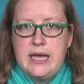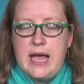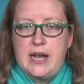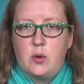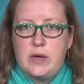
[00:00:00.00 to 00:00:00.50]

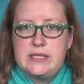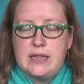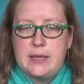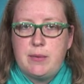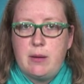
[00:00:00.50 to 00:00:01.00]
And a
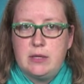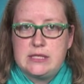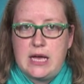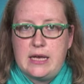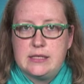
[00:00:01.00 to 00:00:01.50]
recently
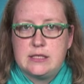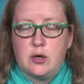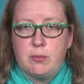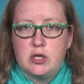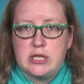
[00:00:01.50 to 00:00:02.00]
publicized
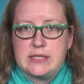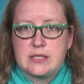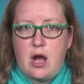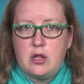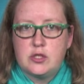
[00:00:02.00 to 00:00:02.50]
Emerging
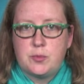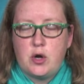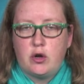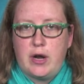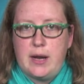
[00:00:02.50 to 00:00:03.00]
Scholars
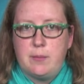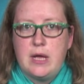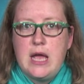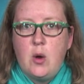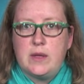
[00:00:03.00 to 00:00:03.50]
program
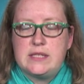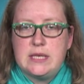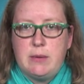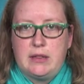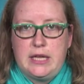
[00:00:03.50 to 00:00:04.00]
with
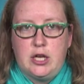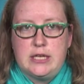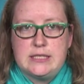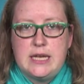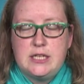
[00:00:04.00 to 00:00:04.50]
seemingly good
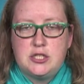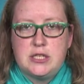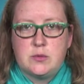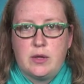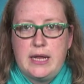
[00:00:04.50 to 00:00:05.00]

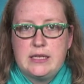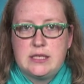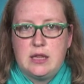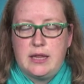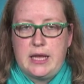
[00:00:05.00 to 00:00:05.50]
intentions related
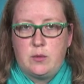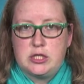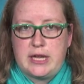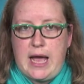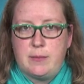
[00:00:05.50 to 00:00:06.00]
to the
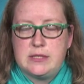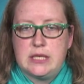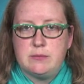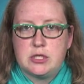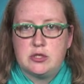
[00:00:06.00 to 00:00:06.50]
language gap
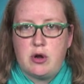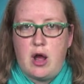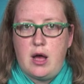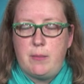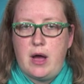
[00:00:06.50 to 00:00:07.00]
seems to
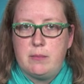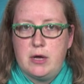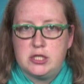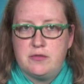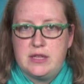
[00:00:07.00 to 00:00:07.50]
draw upon
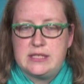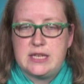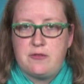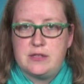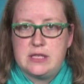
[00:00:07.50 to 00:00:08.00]
much of this
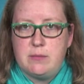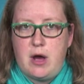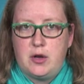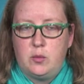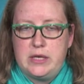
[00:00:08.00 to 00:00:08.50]
deficit
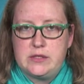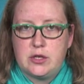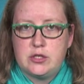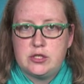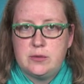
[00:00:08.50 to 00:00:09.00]
model
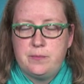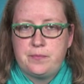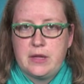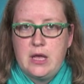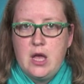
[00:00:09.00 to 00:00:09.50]
research.
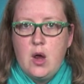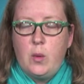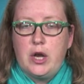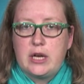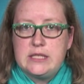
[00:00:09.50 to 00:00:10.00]

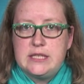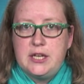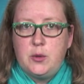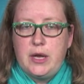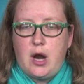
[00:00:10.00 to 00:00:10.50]
We are
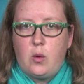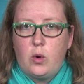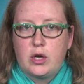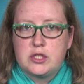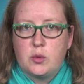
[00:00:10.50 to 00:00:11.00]
continuing our
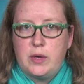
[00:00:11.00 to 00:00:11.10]
work to